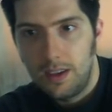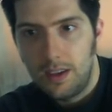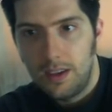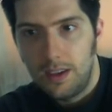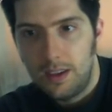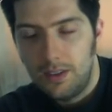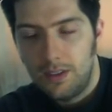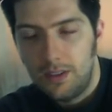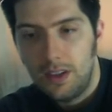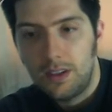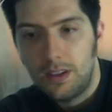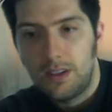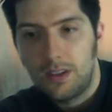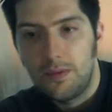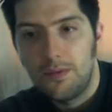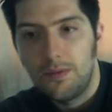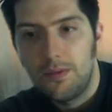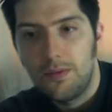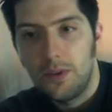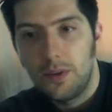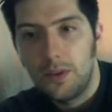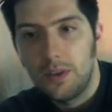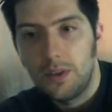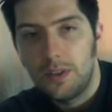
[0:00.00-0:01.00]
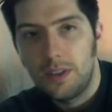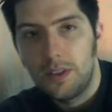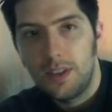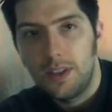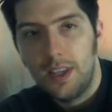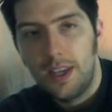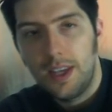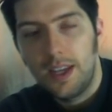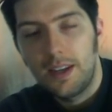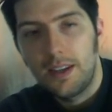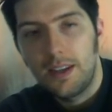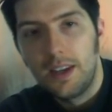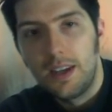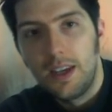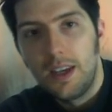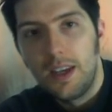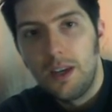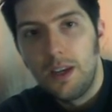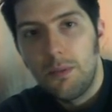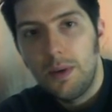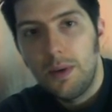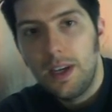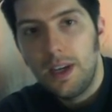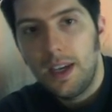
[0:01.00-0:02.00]
I'll take some photos at the end,
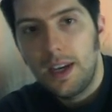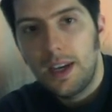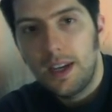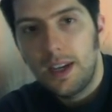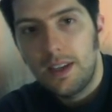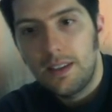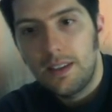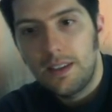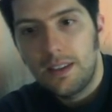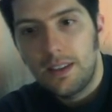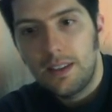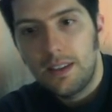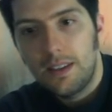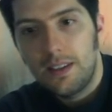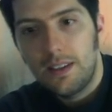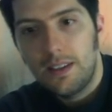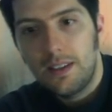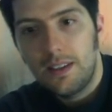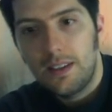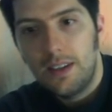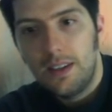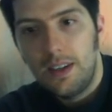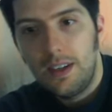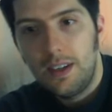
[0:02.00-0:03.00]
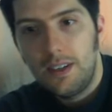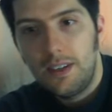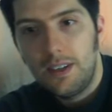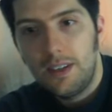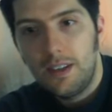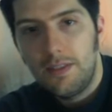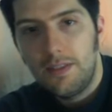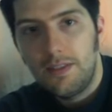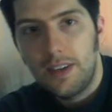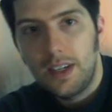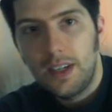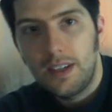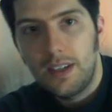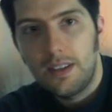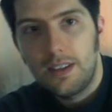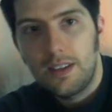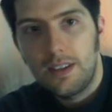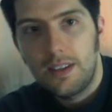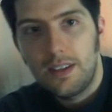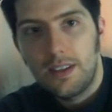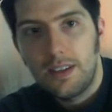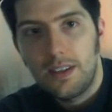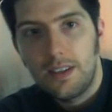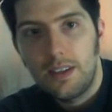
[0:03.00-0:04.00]
but yeah, he's got a nice little
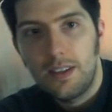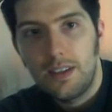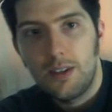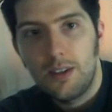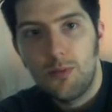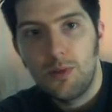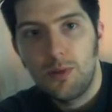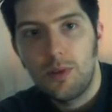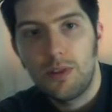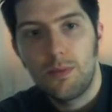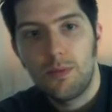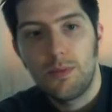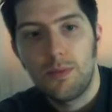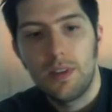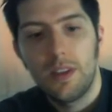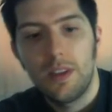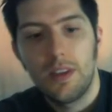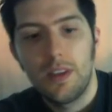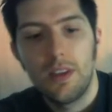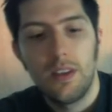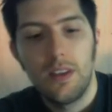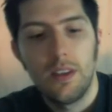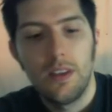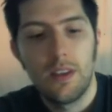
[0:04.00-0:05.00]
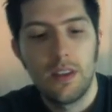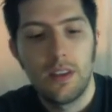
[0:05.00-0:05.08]
face, nice little posability.